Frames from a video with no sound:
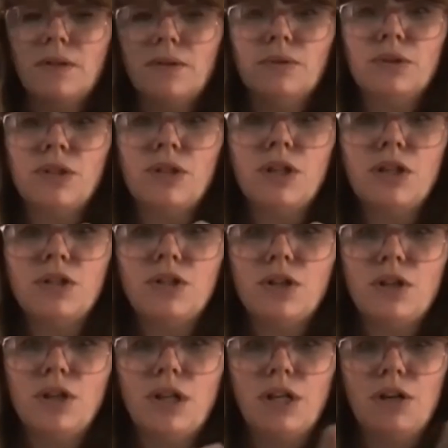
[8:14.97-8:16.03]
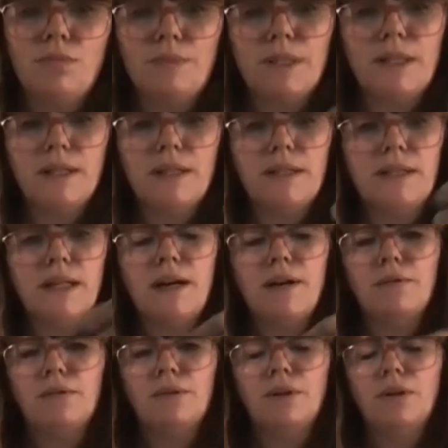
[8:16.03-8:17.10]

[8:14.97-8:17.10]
You can turn it upside down,